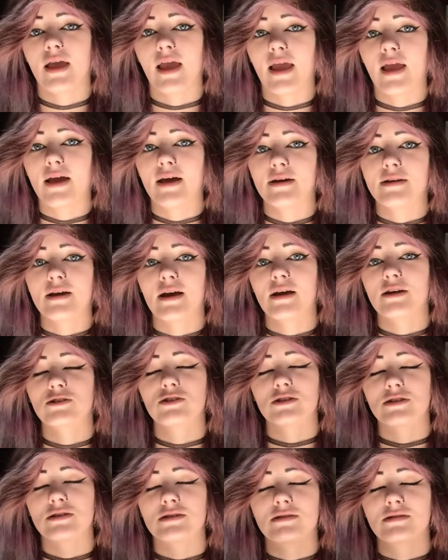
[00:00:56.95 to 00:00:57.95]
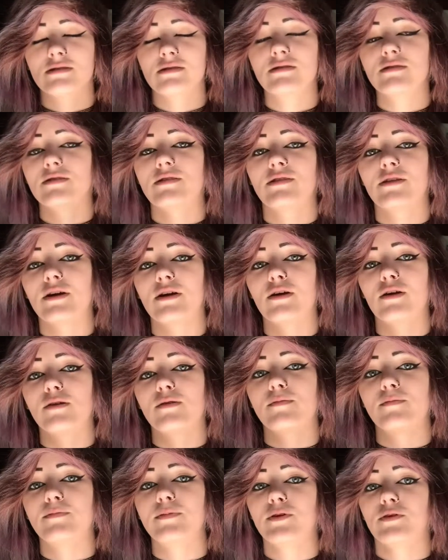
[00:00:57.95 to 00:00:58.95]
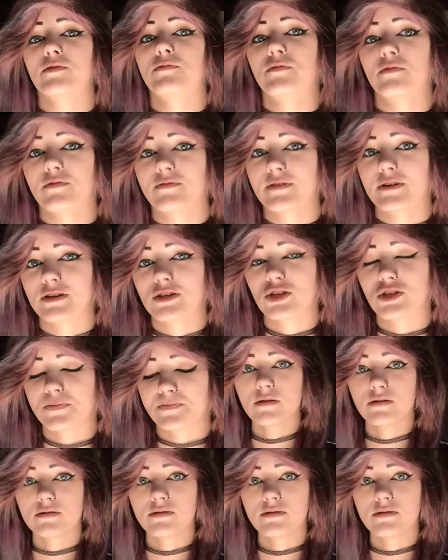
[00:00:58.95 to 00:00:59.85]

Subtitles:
and they're beautiful fish.